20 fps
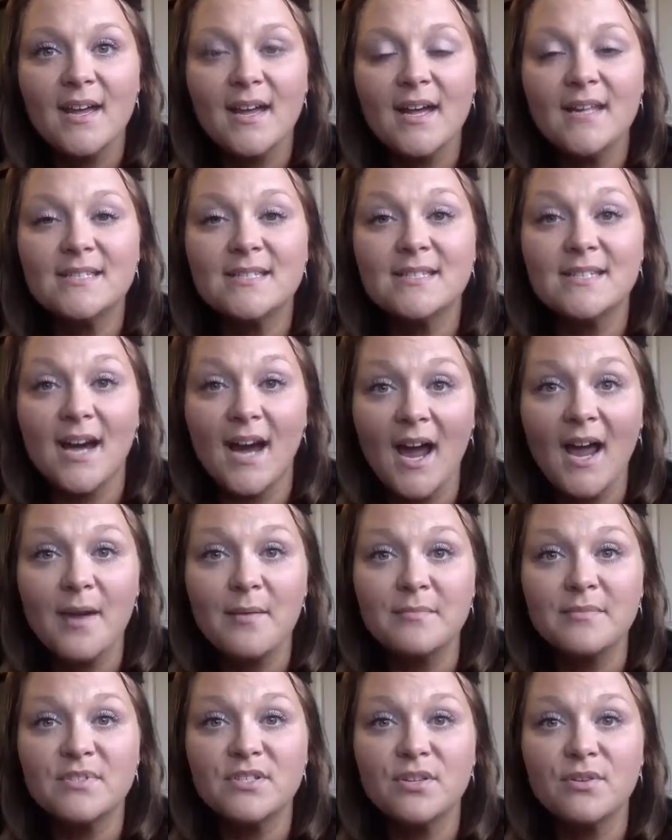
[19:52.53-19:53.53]
it's
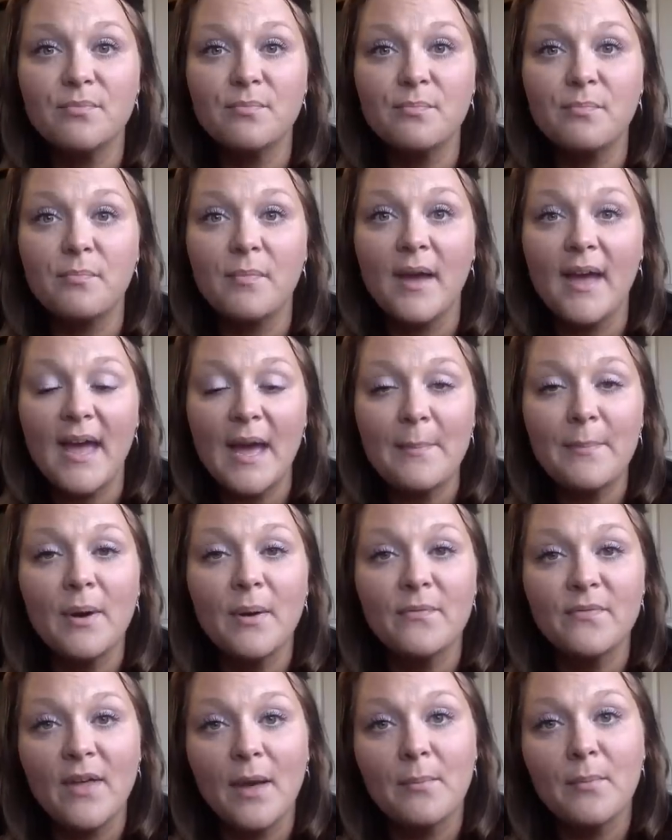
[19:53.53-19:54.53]
time to amp
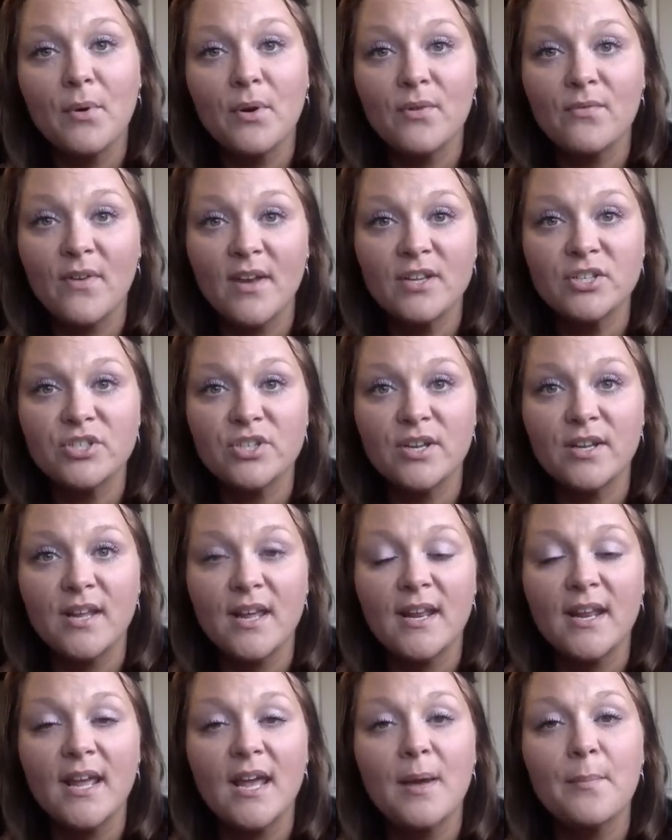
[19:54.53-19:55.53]
up that motivation
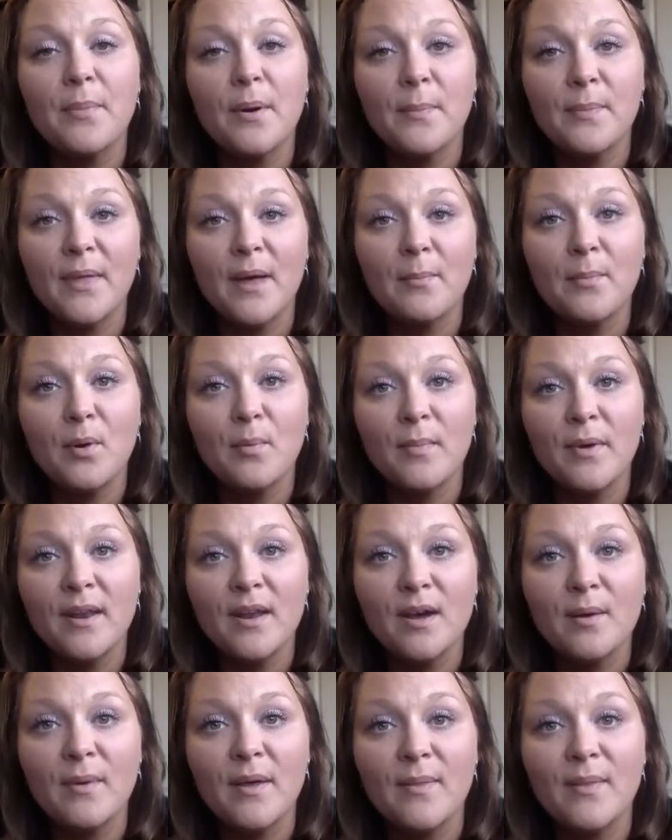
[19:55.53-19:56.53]
and amp up that
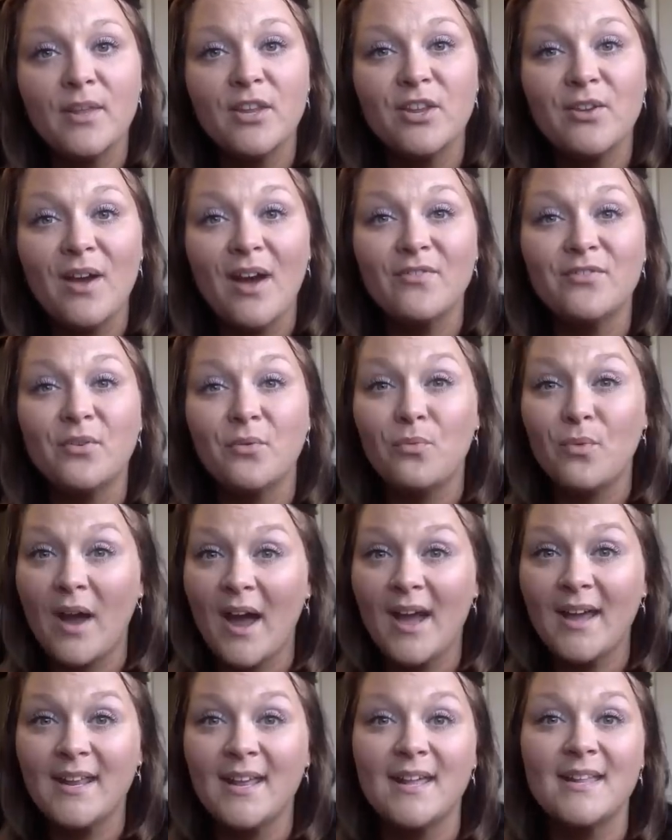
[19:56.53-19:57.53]
momentum, and then you have to
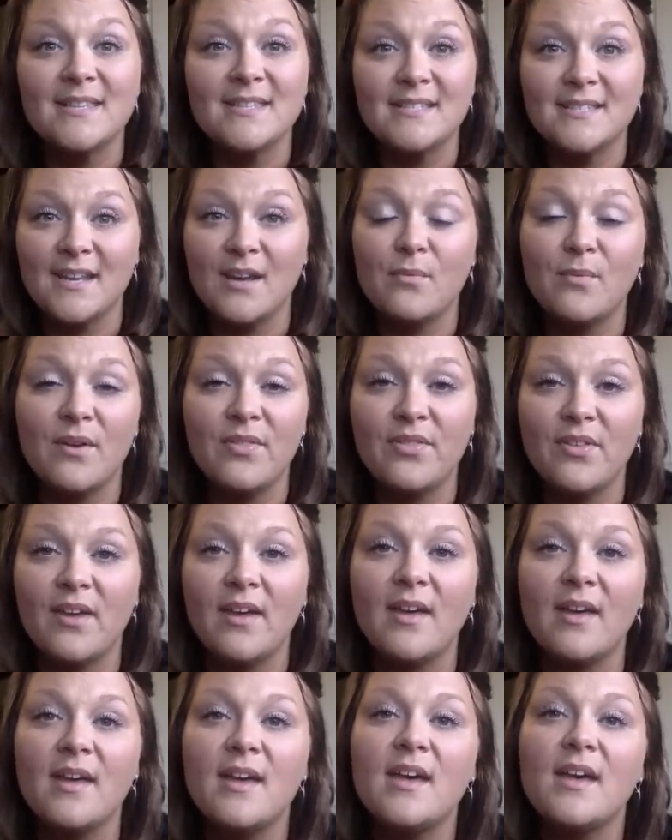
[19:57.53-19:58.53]
ride it and stay with
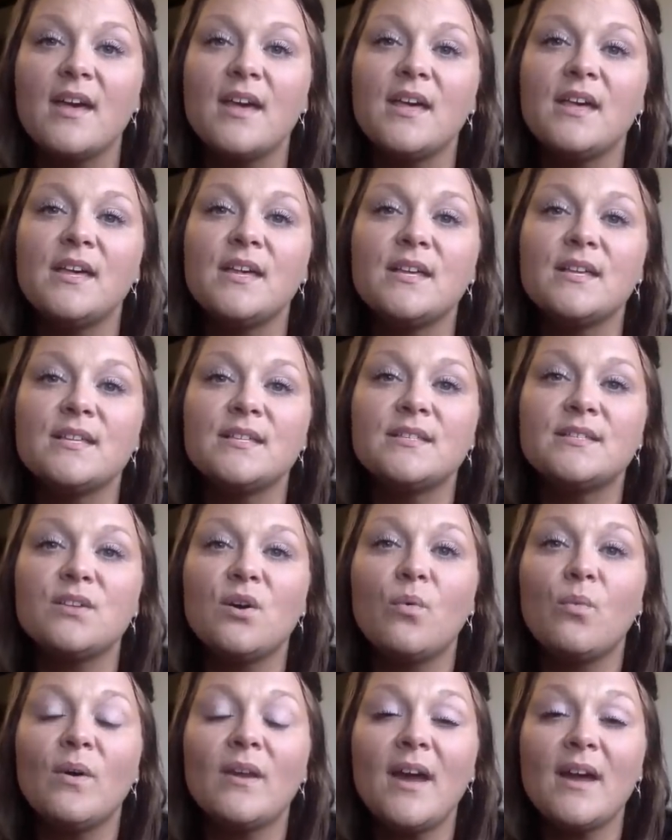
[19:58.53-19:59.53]
it. So
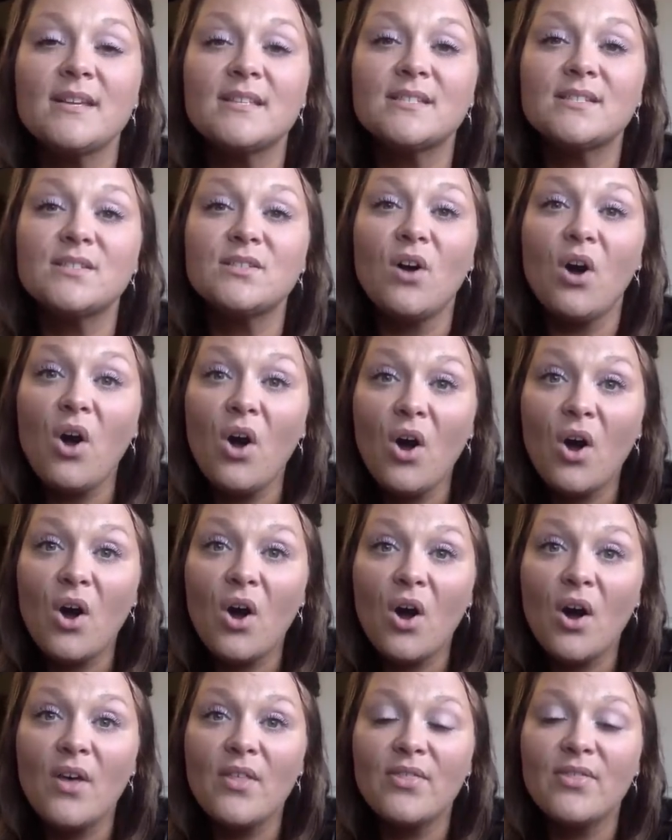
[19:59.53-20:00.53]
when I
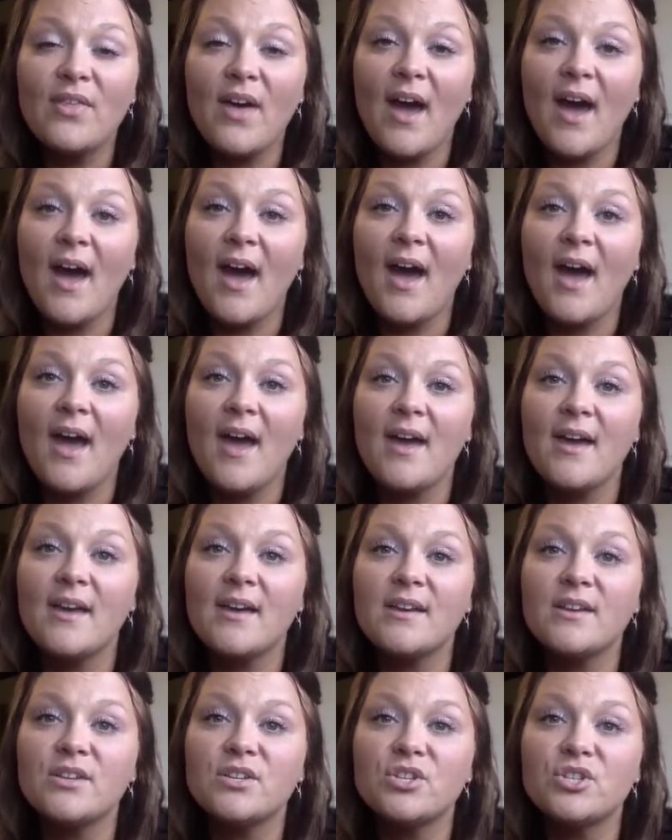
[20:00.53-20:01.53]
saw that
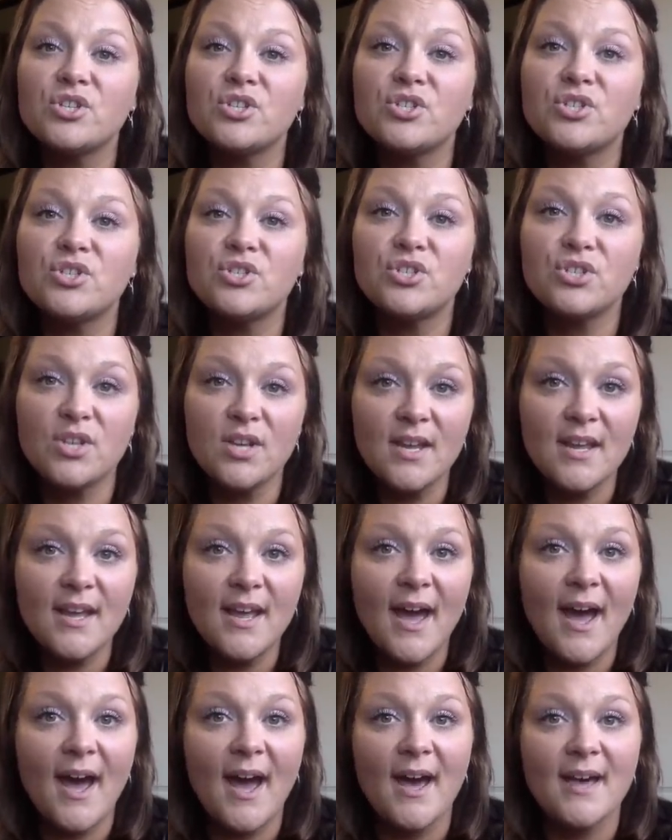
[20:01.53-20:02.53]
she
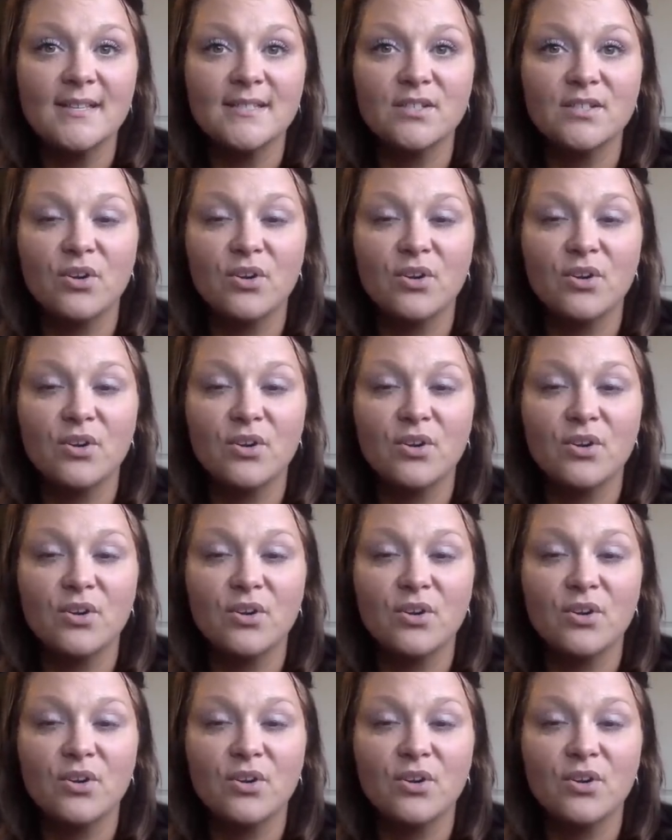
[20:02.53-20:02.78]
has